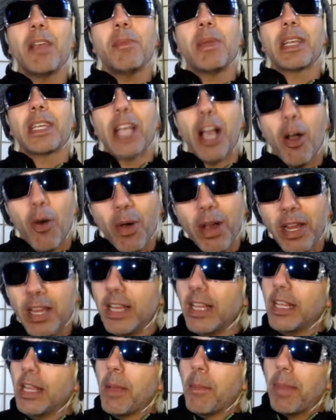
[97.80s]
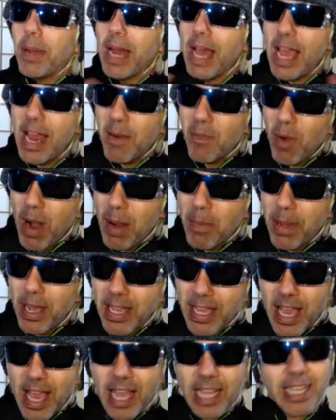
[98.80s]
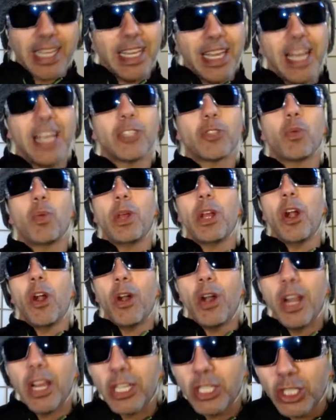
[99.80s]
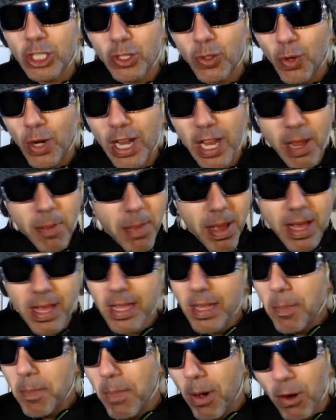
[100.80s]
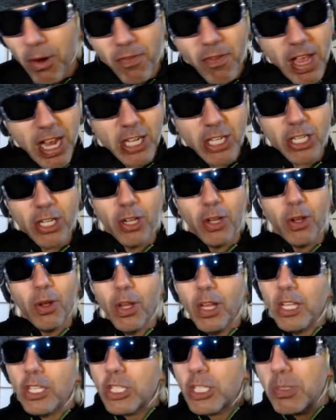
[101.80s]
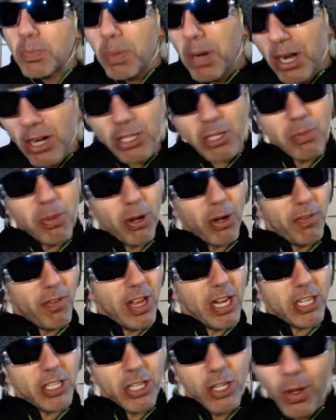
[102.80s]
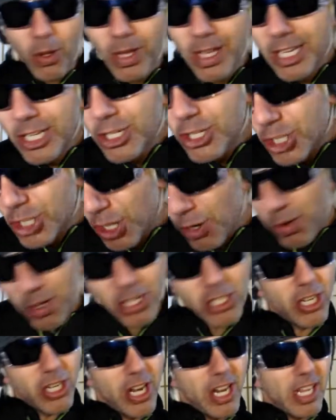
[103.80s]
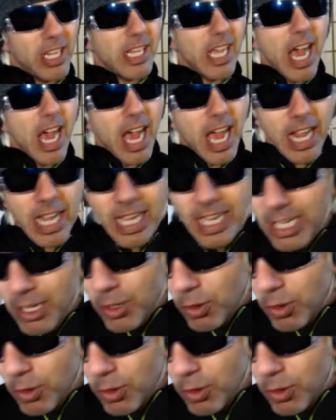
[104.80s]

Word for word: get me going. But I am Rabbi Yak. Yes, we are an extreme motivational, spiritual motivational Jewish synagogue